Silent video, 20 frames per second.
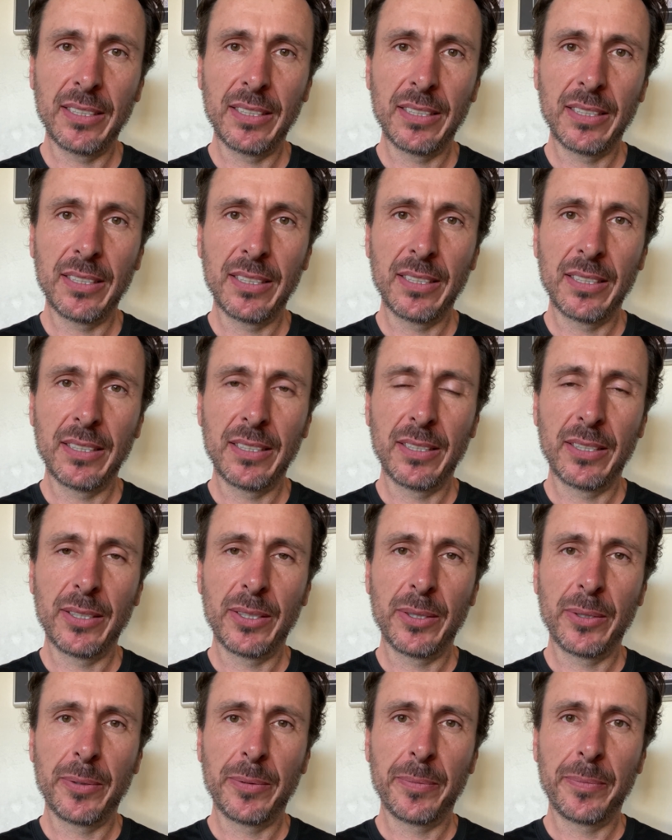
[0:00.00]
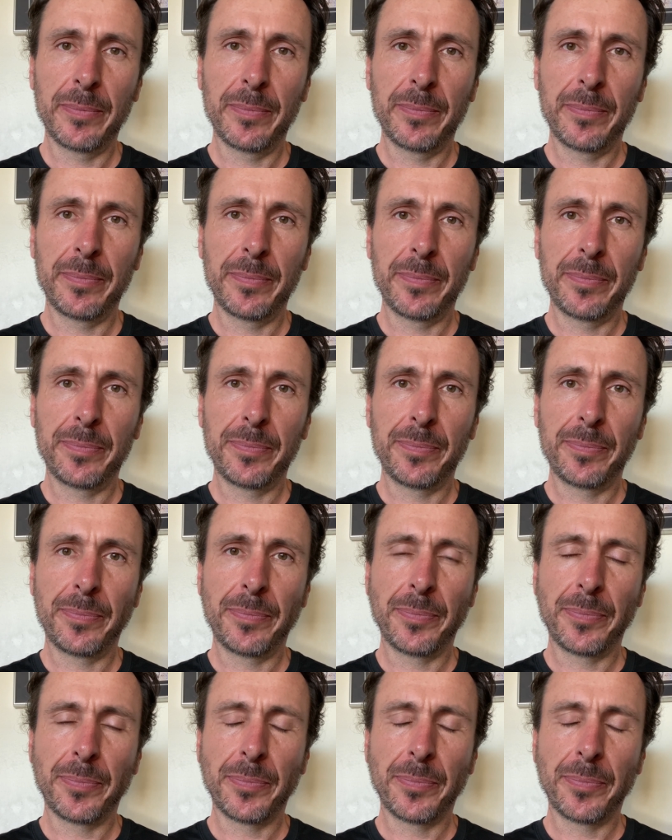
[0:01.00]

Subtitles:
No one is speaking in this clip.